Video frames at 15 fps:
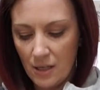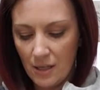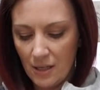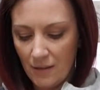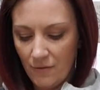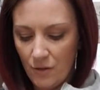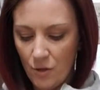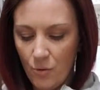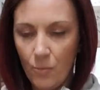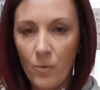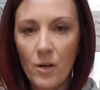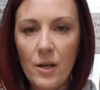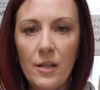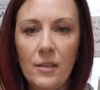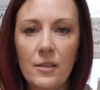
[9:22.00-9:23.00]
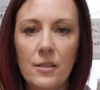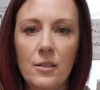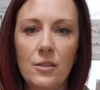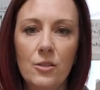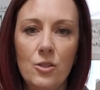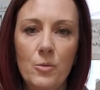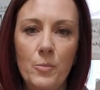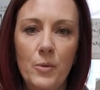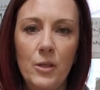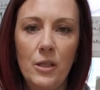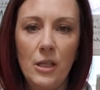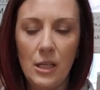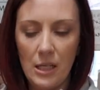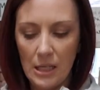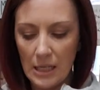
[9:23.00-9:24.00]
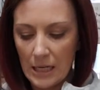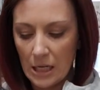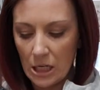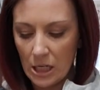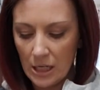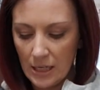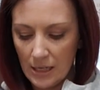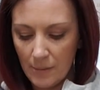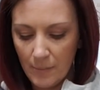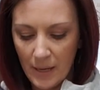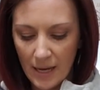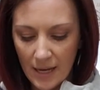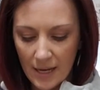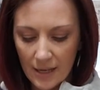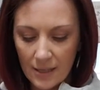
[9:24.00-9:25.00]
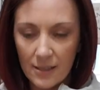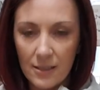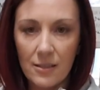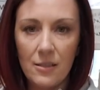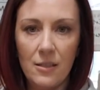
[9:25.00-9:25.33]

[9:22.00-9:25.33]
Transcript: If you want to put an ear in the back,